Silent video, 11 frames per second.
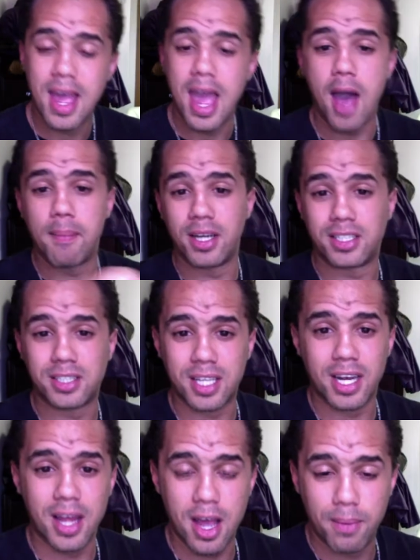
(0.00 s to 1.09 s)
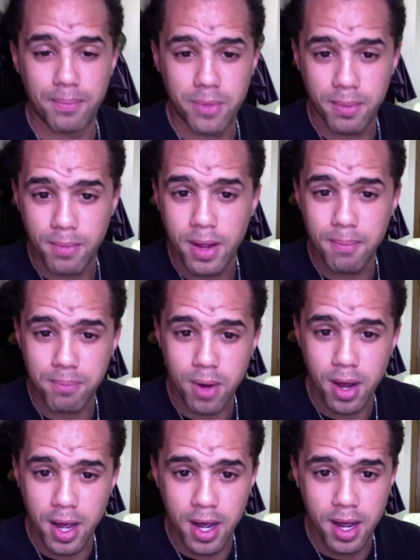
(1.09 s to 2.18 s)
how much is going to help them
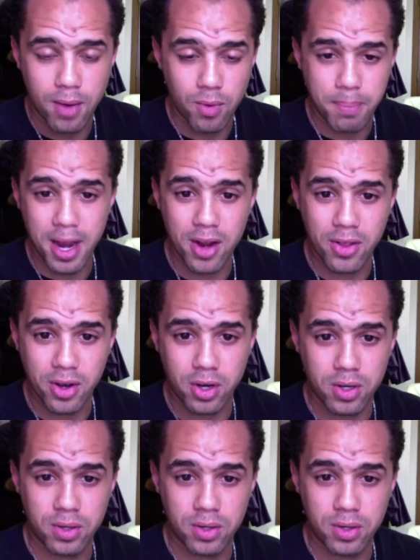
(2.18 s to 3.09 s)
repair their